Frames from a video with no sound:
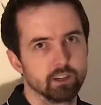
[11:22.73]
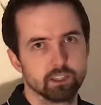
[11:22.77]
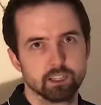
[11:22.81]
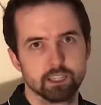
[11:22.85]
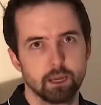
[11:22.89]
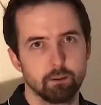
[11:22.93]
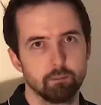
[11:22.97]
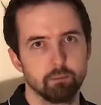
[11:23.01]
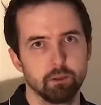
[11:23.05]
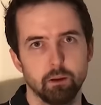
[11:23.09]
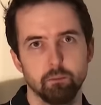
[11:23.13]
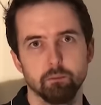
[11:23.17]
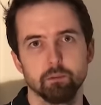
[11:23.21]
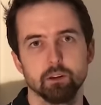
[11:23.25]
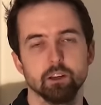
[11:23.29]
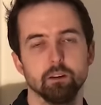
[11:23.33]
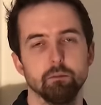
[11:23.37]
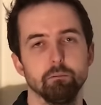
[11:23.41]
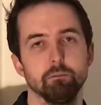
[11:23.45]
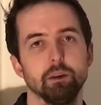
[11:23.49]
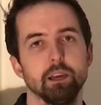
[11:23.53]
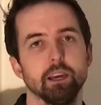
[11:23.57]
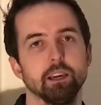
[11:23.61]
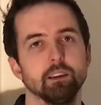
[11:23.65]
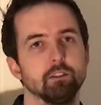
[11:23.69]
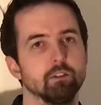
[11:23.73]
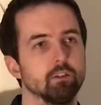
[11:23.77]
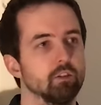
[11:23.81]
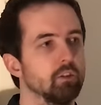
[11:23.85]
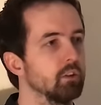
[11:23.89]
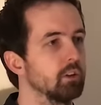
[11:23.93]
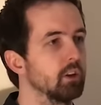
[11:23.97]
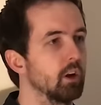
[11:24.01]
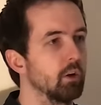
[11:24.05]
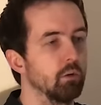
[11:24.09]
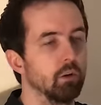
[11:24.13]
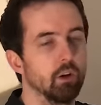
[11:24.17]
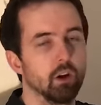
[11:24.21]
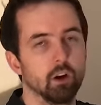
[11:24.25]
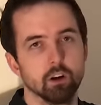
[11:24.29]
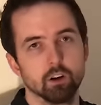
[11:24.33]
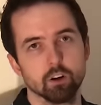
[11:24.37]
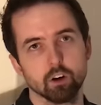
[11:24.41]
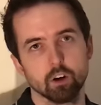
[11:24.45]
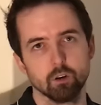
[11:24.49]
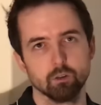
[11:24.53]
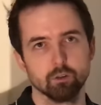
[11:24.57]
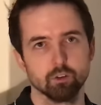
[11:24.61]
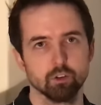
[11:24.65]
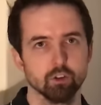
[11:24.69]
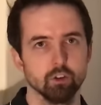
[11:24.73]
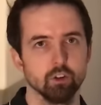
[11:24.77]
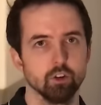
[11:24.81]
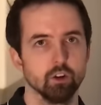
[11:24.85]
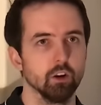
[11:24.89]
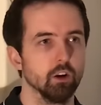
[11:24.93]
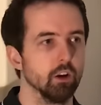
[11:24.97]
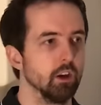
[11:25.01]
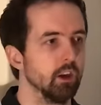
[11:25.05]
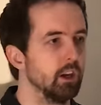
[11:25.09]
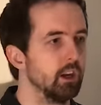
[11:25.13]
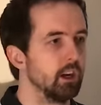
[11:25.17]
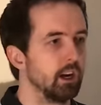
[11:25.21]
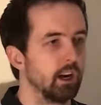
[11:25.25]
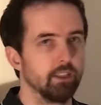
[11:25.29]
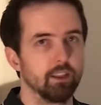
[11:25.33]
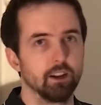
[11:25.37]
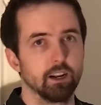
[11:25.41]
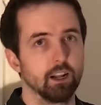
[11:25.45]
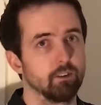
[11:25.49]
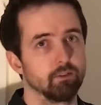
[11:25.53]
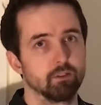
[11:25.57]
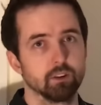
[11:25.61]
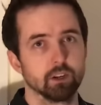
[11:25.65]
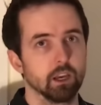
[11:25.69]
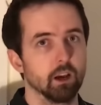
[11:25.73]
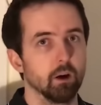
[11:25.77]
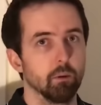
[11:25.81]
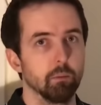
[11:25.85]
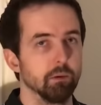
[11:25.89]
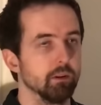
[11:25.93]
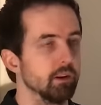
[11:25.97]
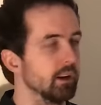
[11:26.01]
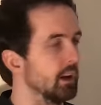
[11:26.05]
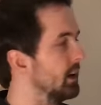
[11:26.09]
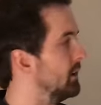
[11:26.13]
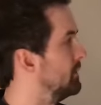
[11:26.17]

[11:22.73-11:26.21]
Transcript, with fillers: except that I'm going to miss or go long, go short, and then have to go up and